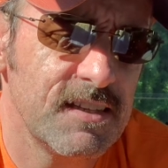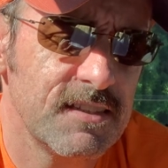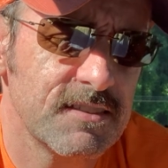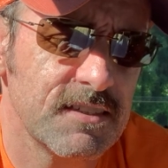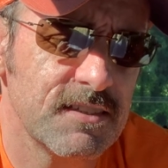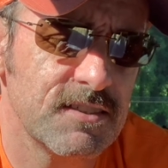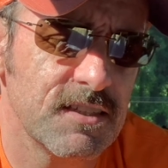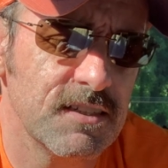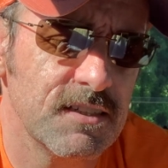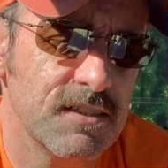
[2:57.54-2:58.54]
says,
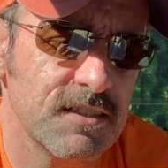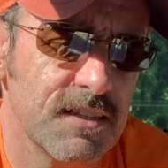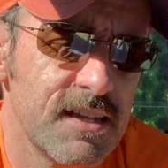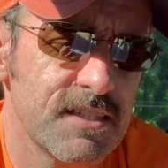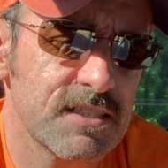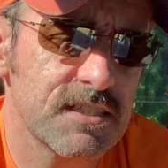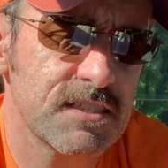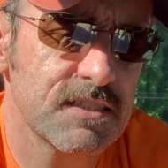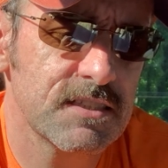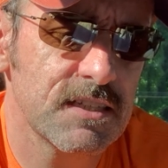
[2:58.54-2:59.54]
uh,
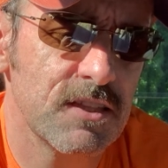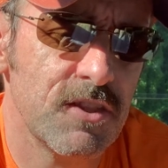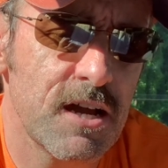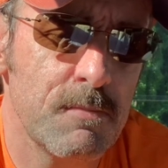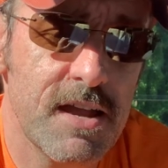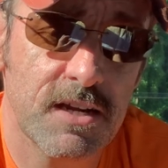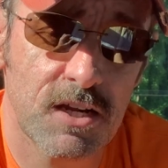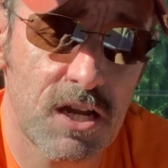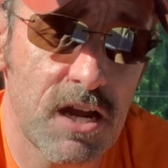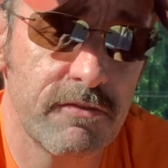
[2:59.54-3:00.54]
Lest thou make a
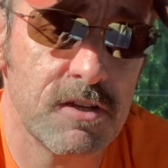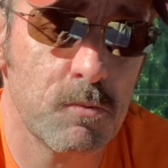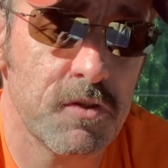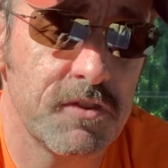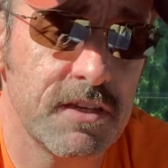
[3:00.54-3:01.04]
covenant with the